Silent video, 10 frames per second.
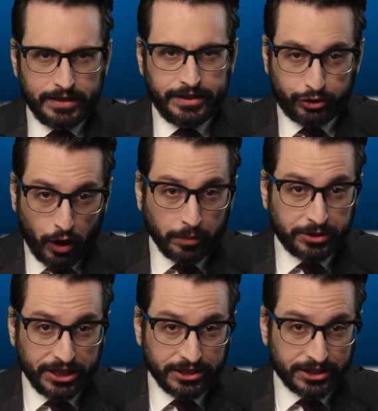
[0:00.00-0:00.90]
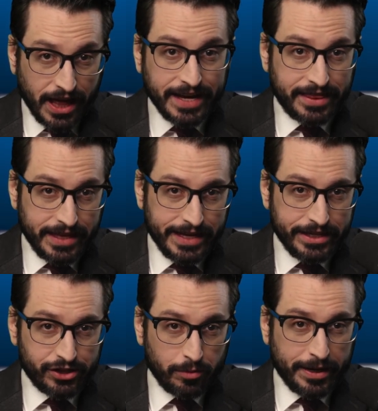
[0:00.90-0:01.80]
Disruptions like
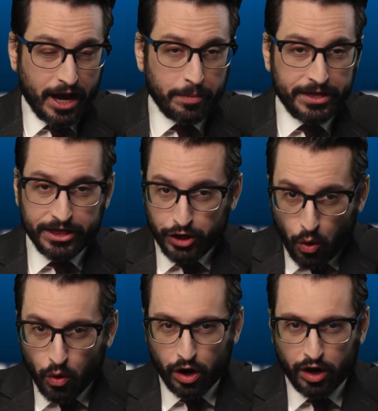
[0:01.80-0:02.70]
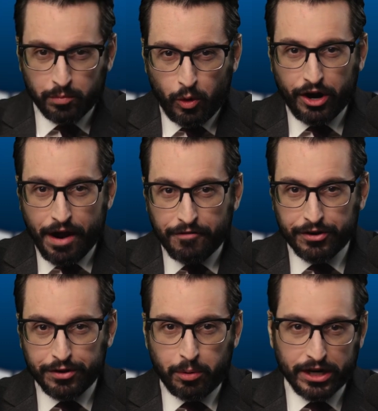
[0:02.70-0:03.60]
these are becoming the norm
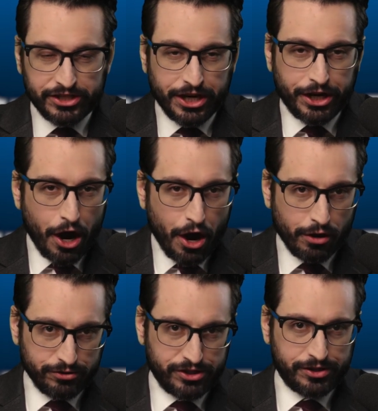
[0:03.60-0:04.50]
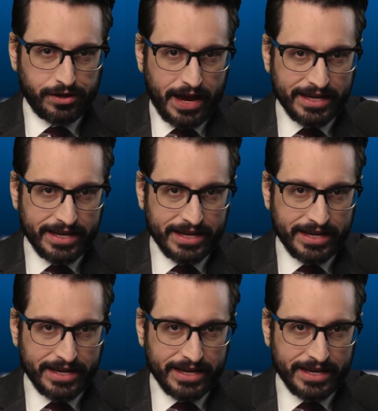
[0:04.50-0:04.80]
wherever the president goes,